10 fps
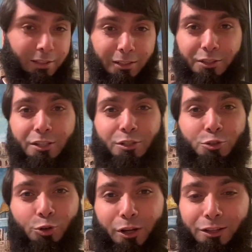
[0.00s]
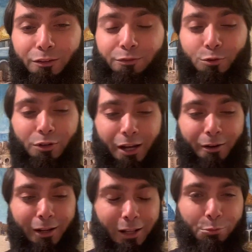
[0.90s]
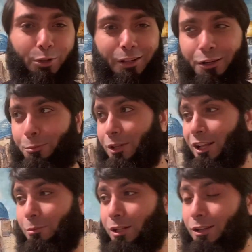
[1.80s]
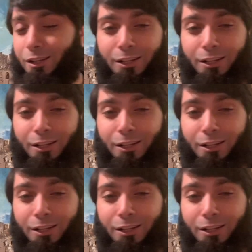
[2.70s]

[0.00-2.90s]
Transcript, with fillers: she's enjoying the food. All right, alhamdulillah rabbil alamin.